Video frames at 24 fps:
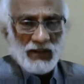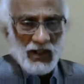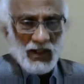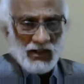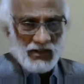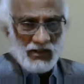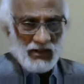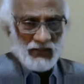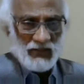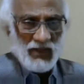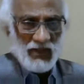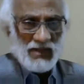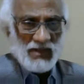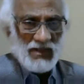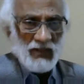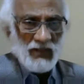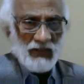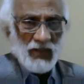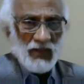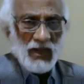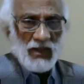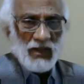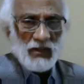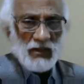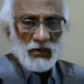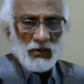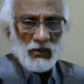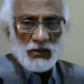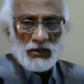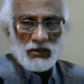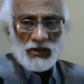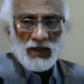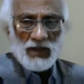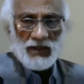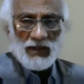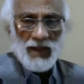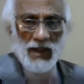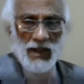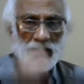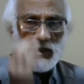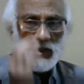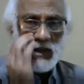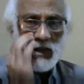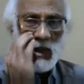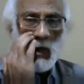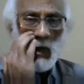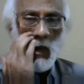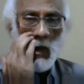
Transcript: test. First of all, you do the test